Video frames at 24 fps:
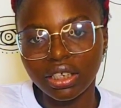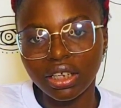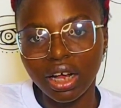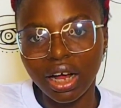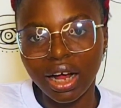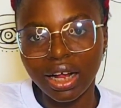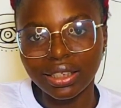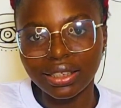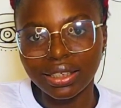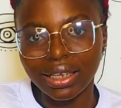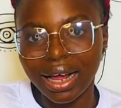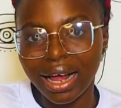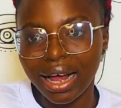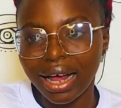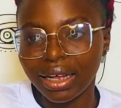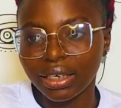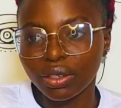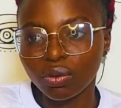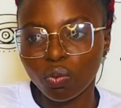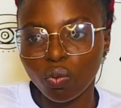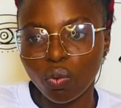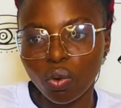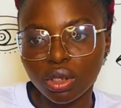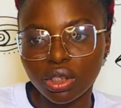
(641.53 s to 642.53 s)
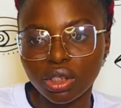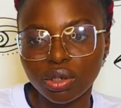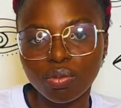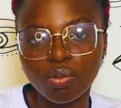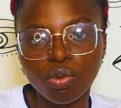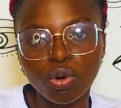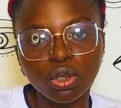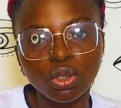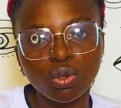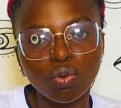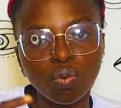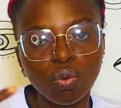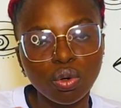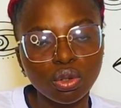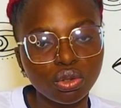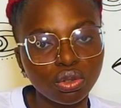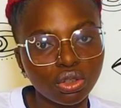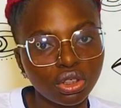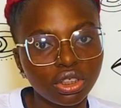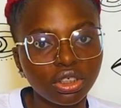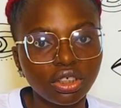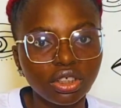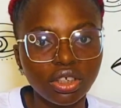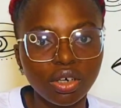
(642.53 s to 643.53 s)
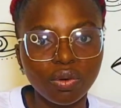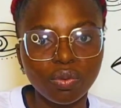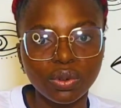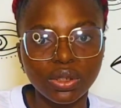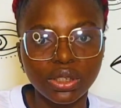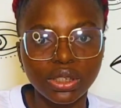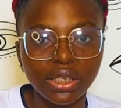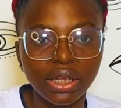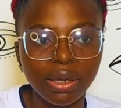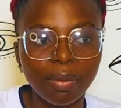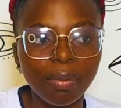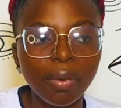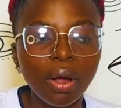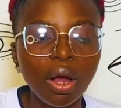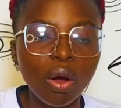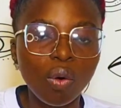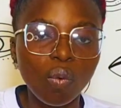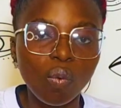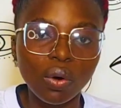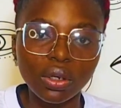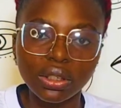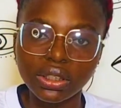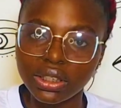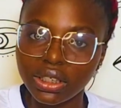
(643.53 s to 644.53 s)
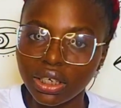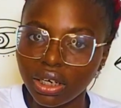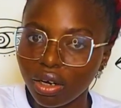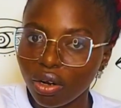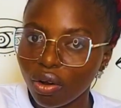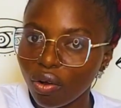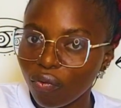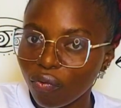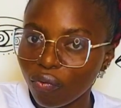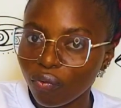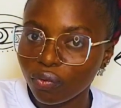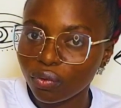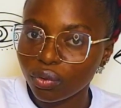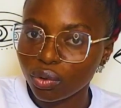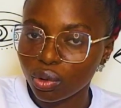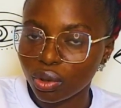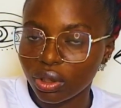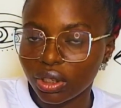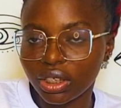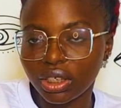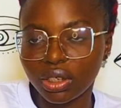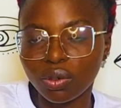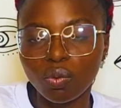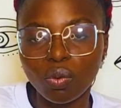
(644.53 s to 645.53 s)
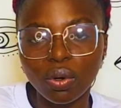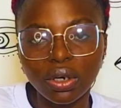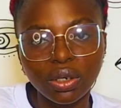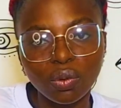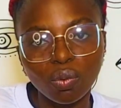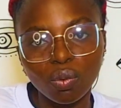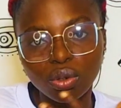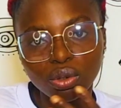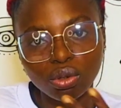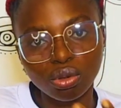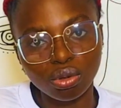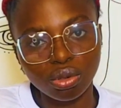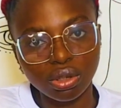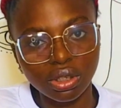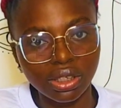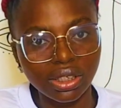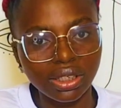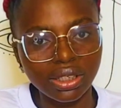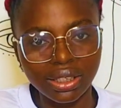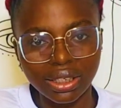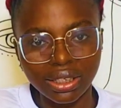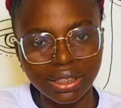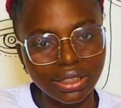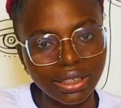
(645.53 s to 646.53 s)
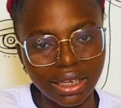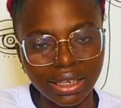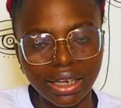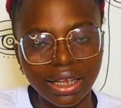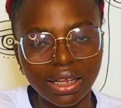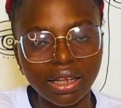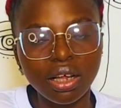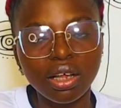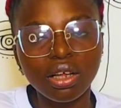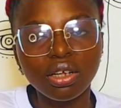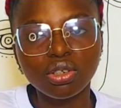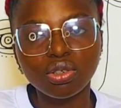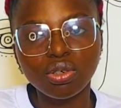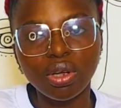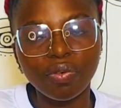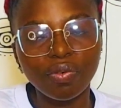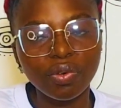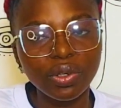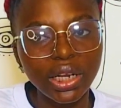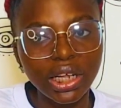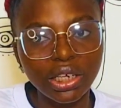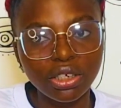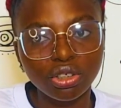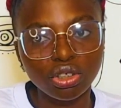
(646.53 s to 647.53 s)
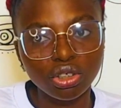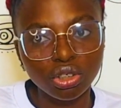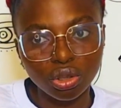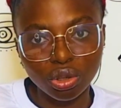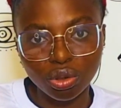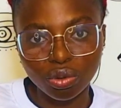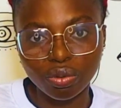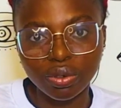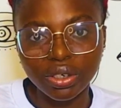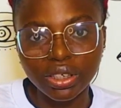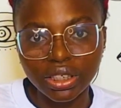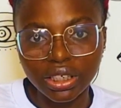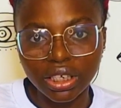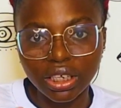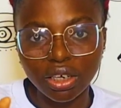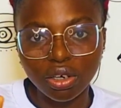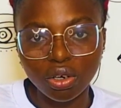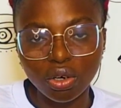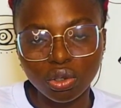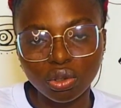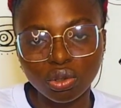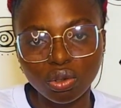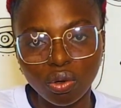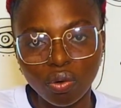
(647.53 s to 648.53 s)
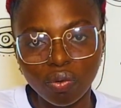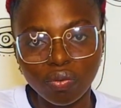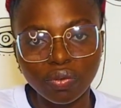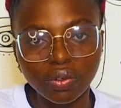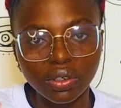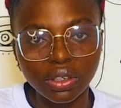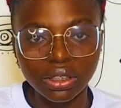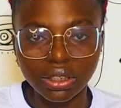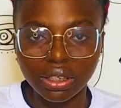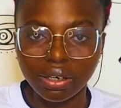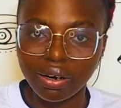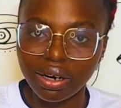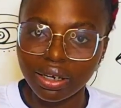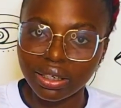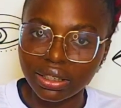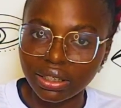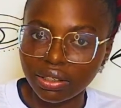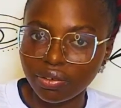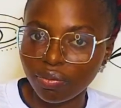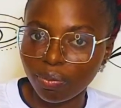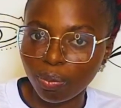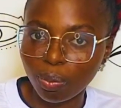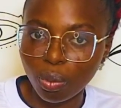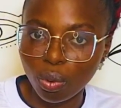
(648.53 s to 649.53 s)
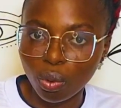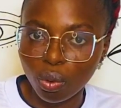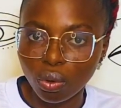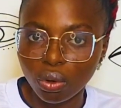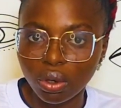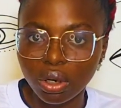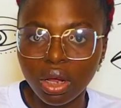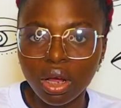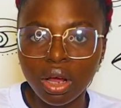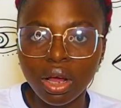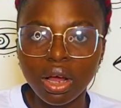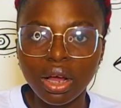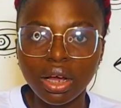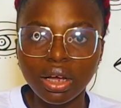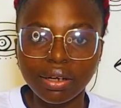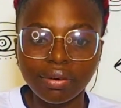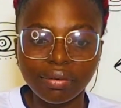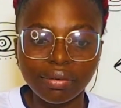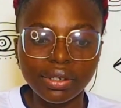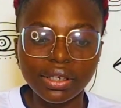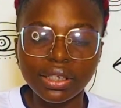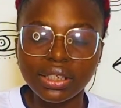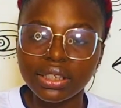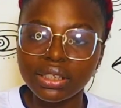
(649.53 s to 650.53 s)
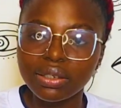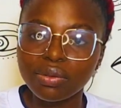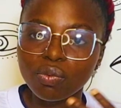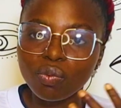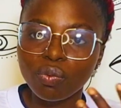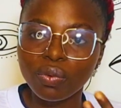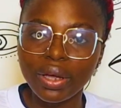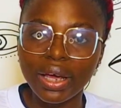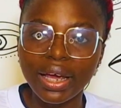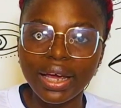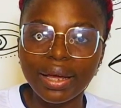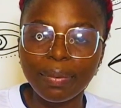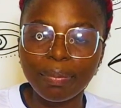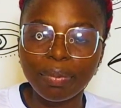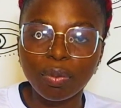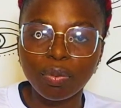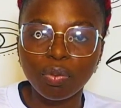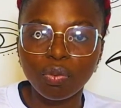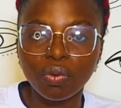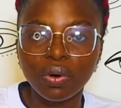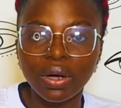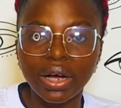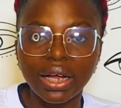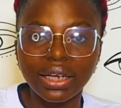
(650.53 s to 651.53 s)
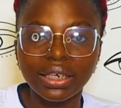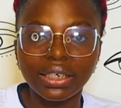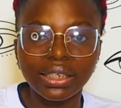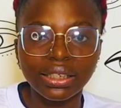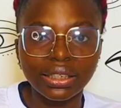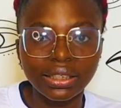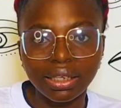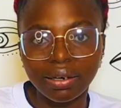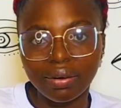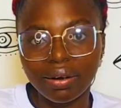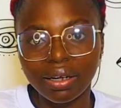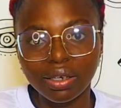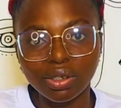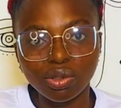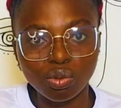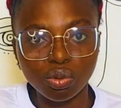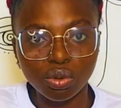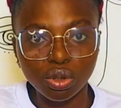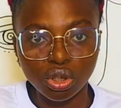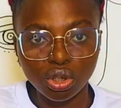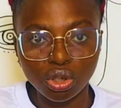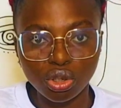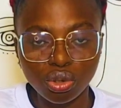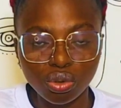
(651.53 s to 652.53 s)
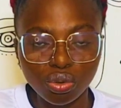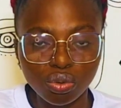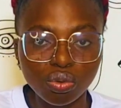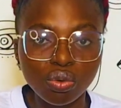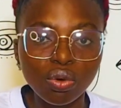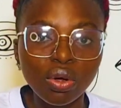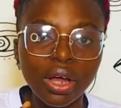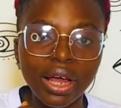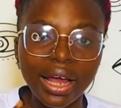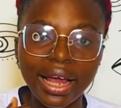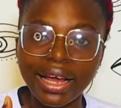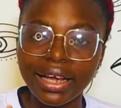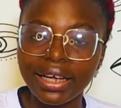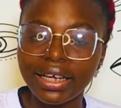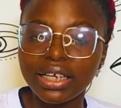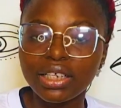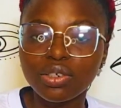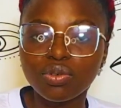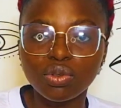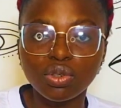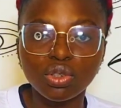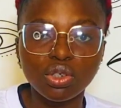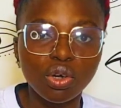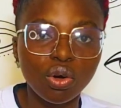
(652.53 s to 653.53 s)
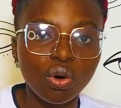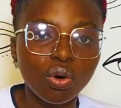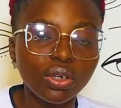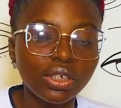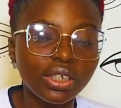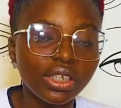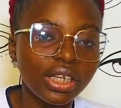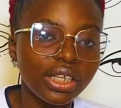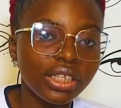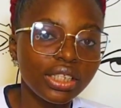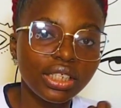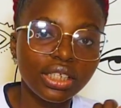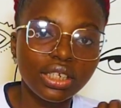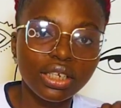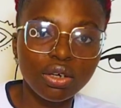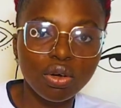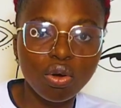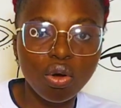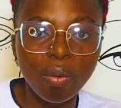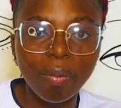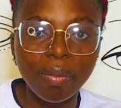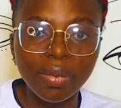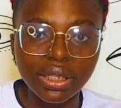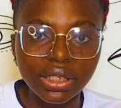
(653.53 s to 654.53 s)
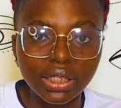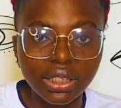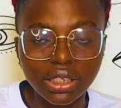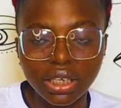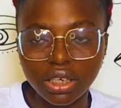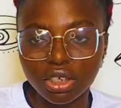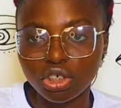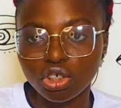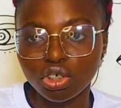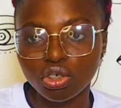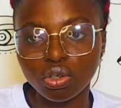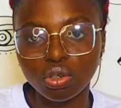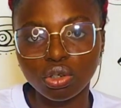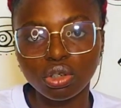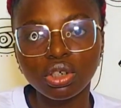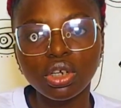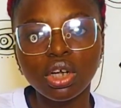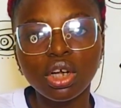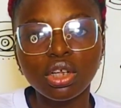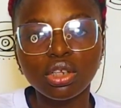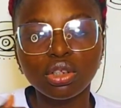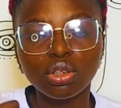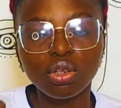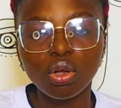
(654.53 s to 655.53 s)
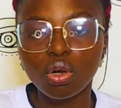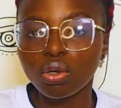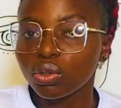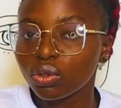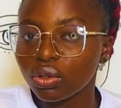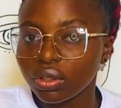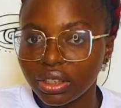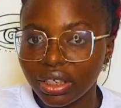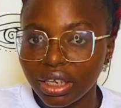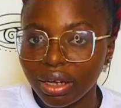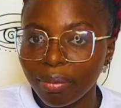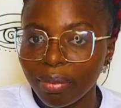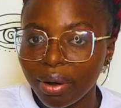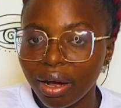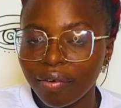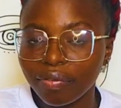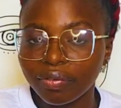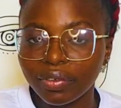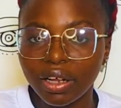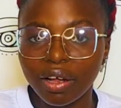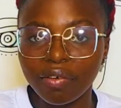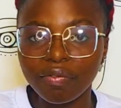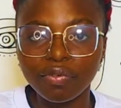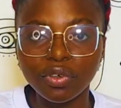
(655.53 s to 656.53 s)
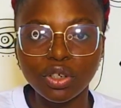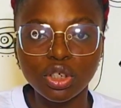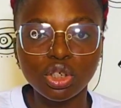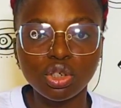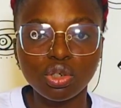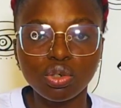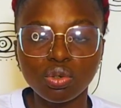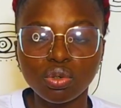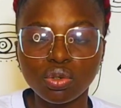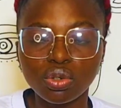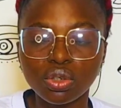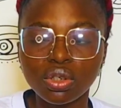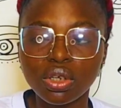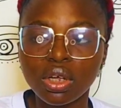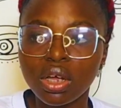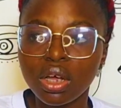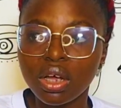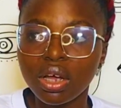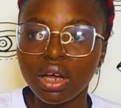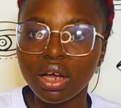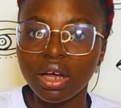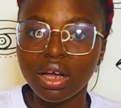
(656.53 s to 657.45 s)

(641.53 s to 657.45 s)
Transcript: at hand, what more you want to share with them, what they love to see, what they want to see, things like that. So I feel like you should create a lot of interactive poll, create where people can interact with you, engage with your audience in the comment section, talk to them after videos.